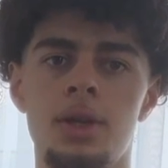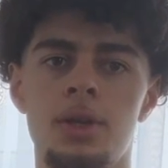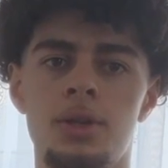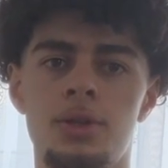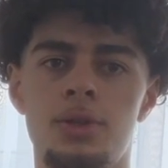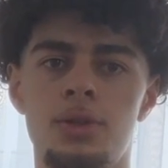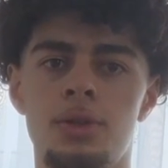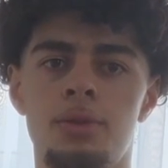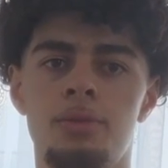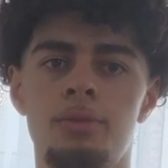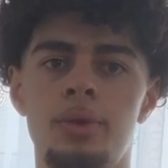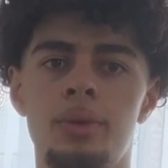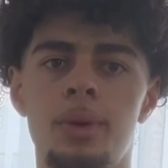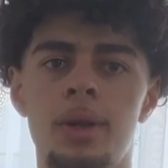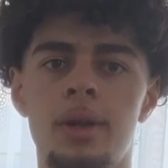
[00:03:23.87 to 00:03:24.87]
So we
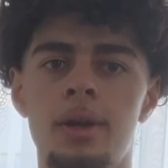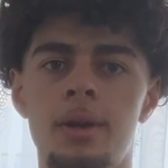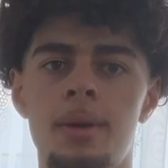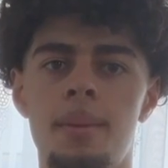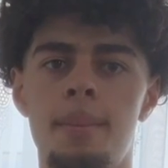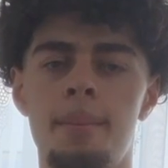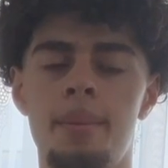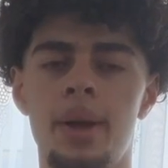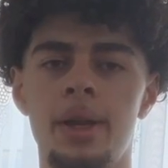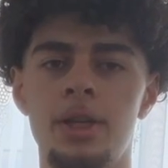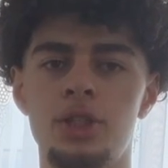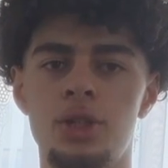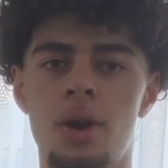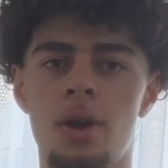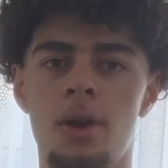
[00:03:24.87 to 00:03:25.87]
want to manage
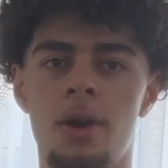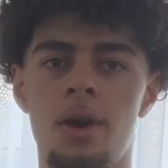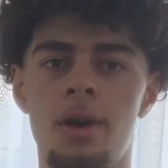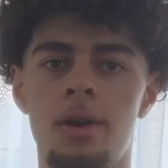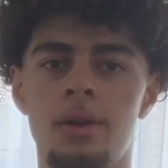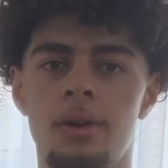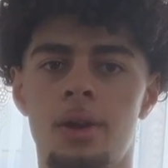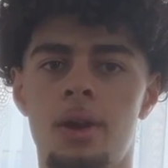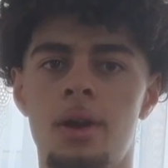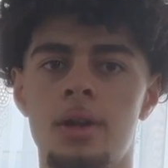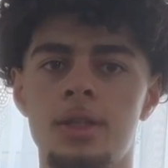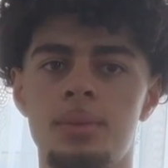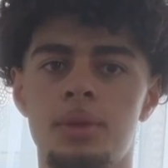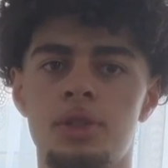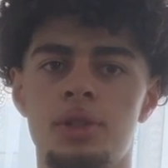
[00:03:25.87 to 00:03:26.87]
hunger on the cut as
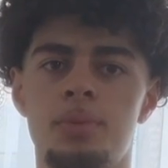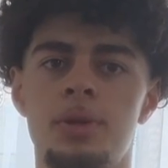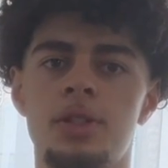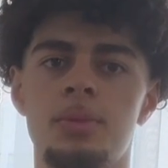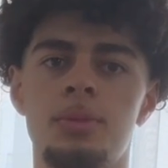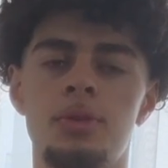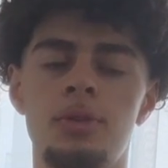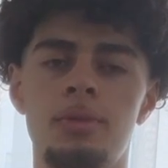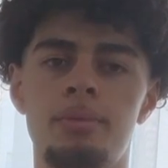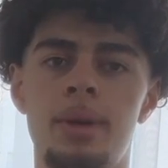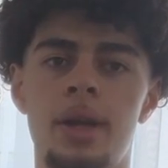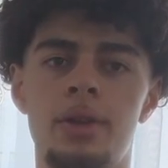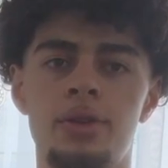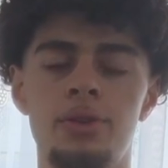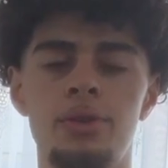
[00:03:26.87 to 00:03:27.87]
much as possible by
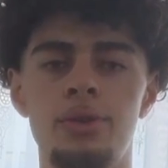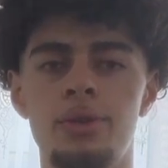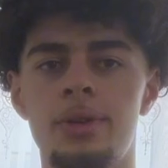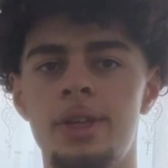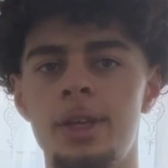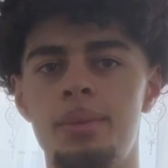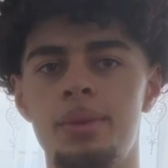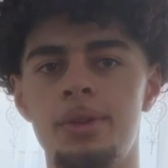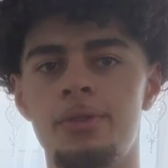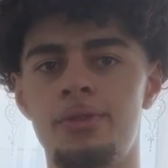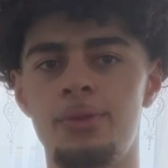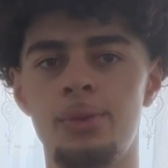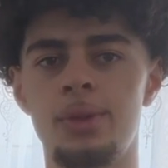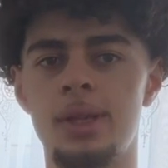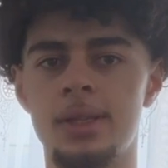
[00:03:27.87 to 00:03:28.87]
you keeping the
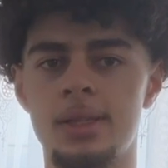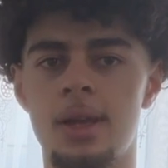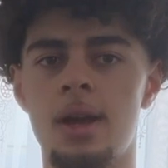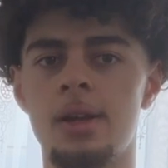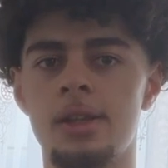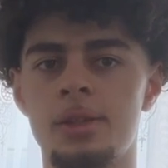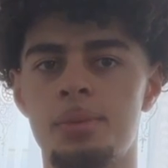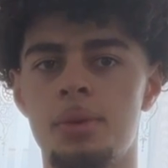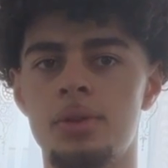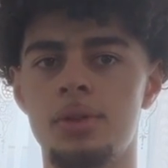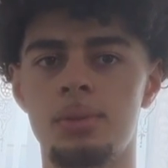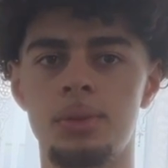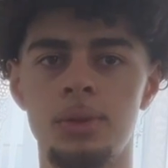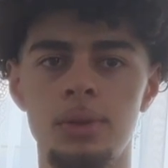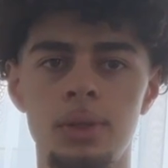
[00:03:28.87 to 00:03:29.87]
food as high as
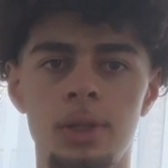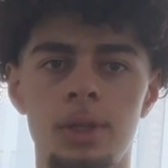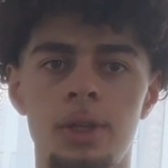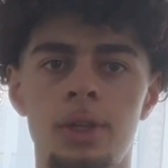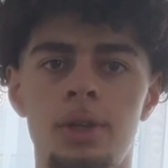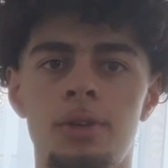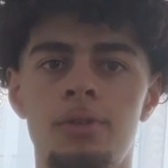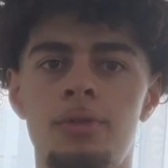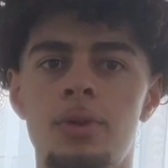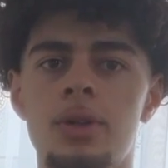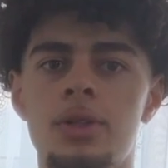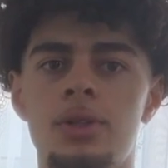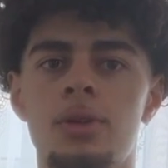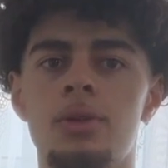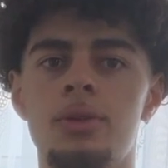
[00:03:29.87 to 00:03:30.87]
possible for as
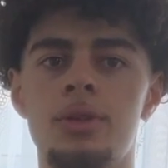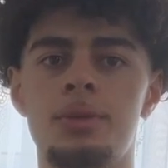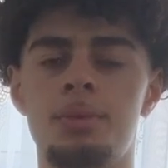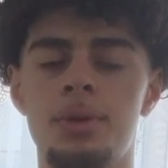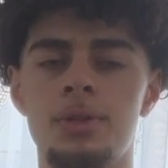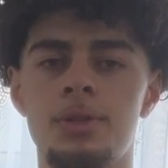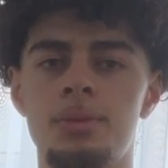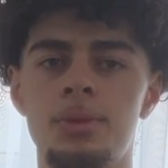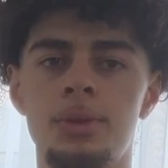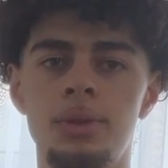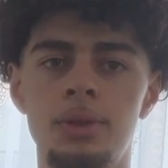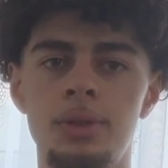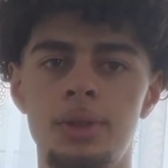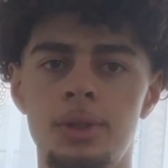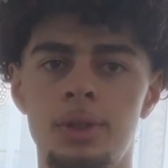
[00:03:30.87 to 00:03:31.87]
long as possible,
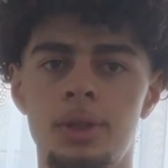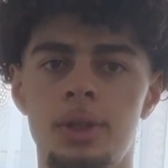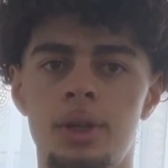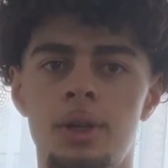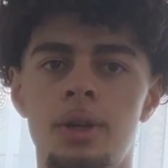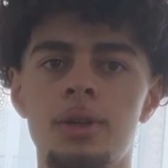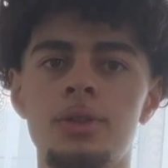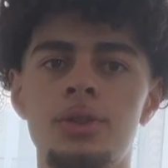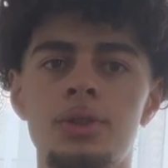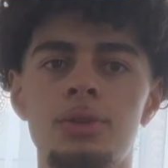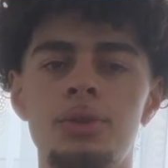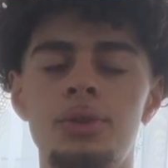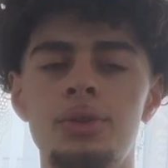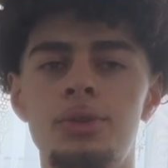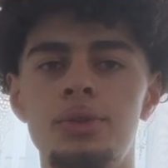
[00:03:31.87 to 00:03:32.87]
until
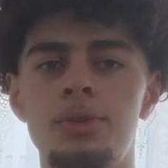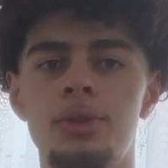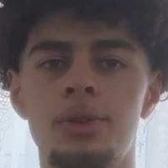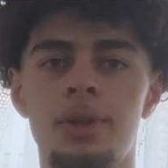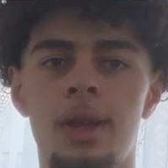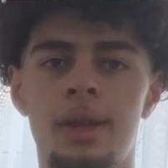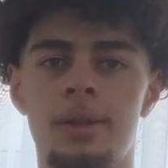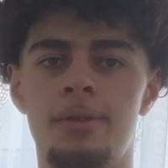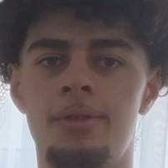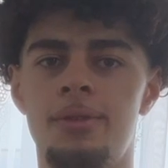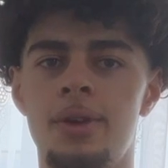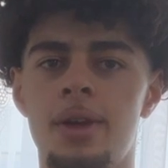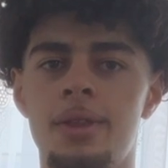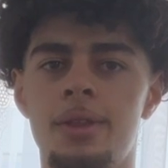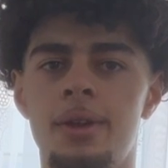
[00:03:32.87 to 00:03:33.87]
you do, like
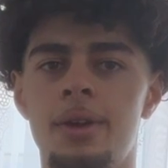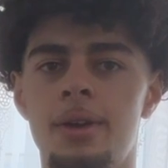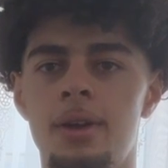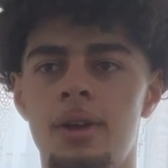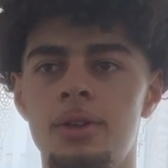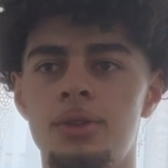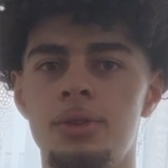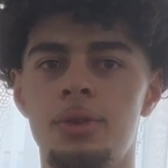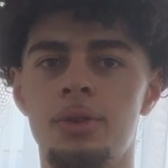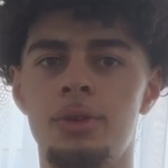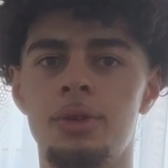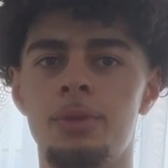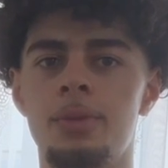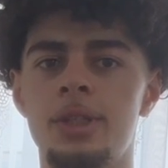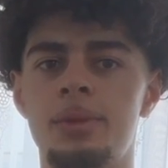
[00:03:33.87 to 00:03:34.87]
a
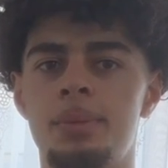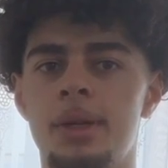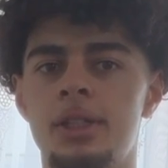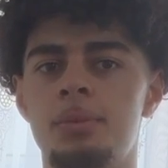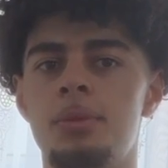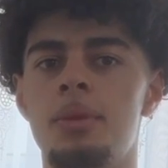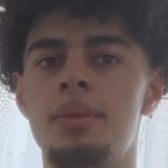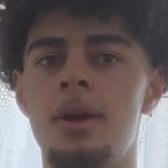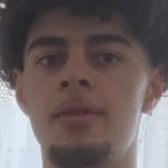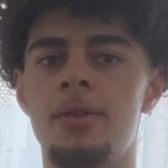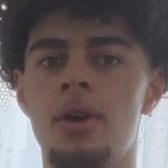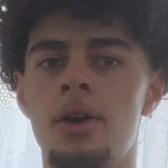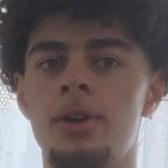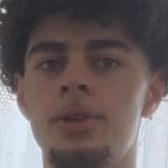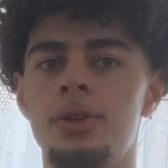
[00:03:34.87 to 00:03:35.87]
good respectable amount of
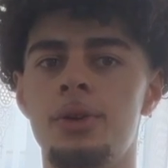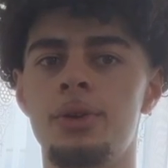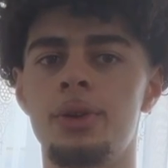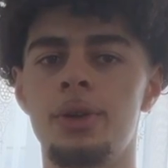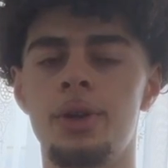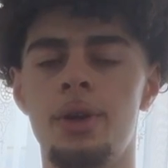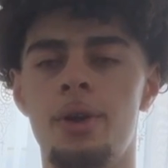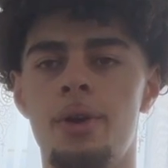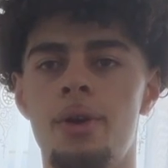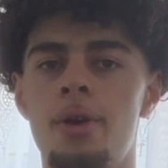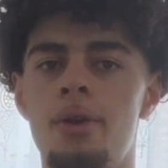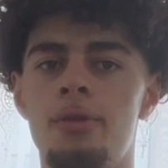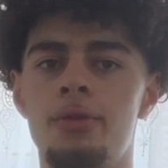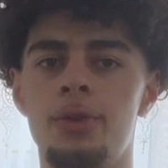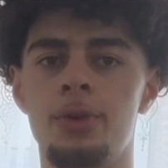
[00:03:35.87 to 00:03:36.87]
cardio
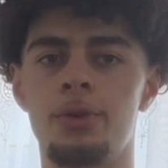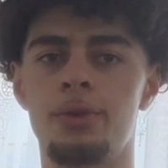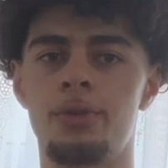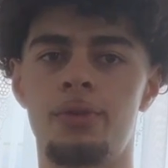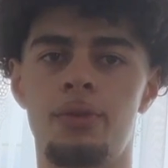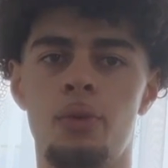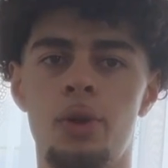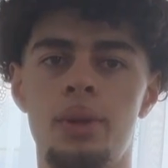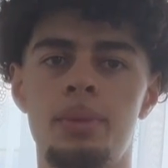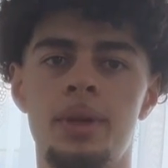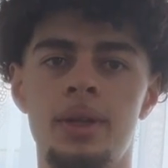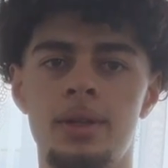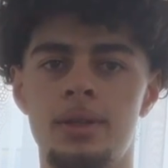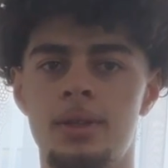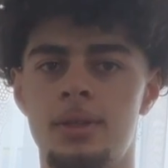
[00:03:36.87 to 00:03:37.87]
of, 40
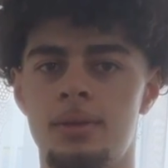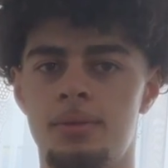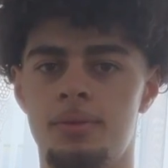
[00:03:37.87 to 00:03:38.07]
minutes